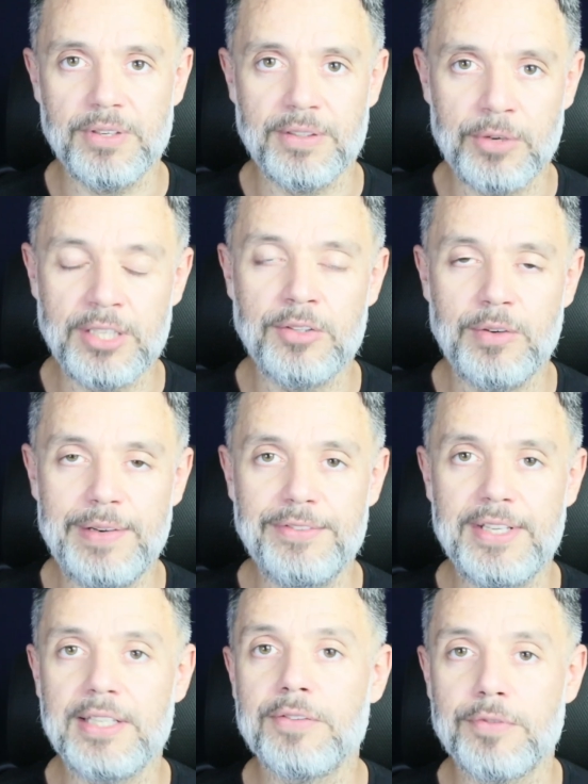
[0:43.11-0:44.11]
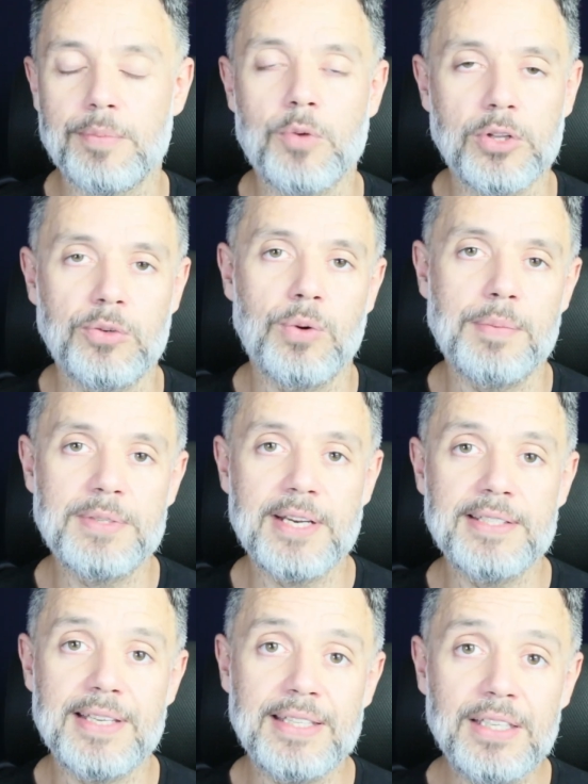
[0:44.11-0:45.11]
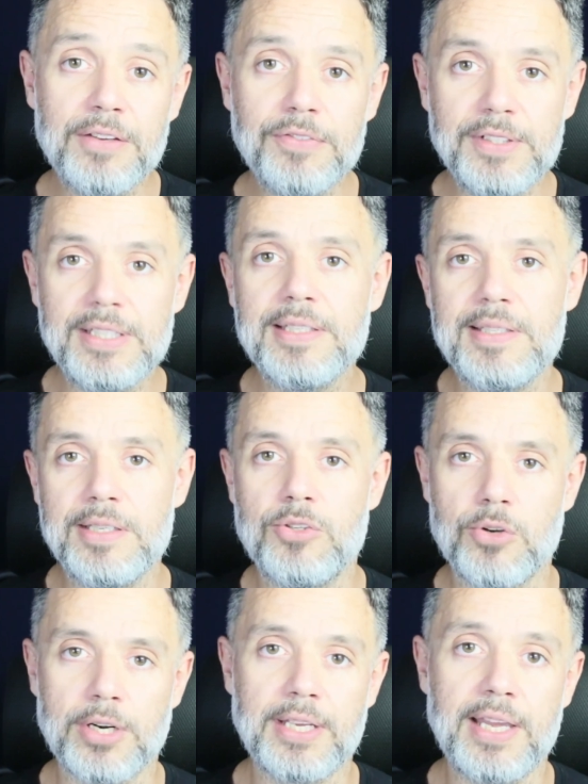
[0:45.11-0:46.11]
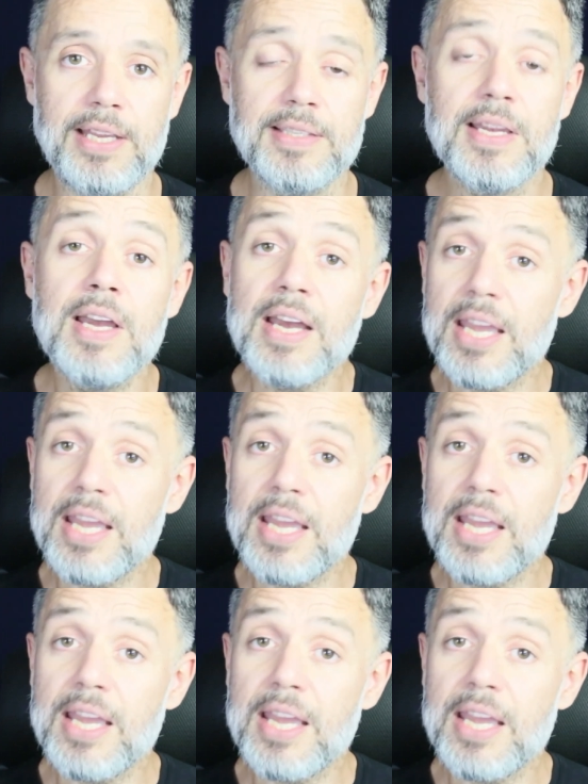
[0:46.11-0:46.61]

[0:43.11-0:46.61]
retrieve data from other websites, and if this is your case,